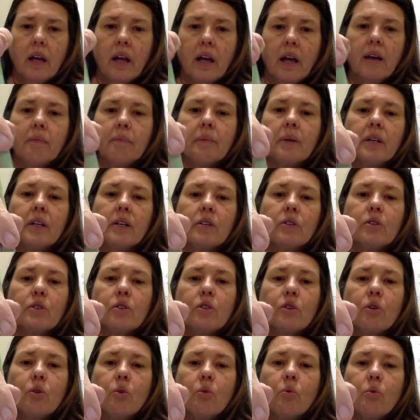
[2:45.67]
I'm going to
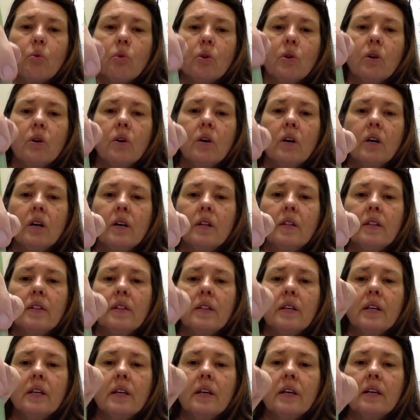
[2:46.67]
score
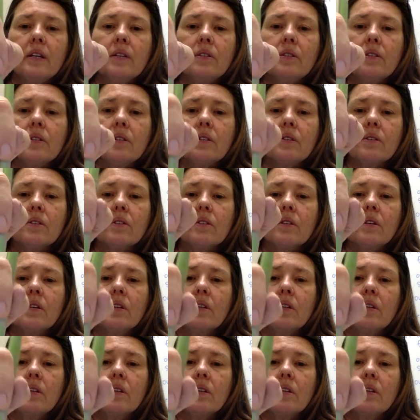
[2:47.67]
the edges.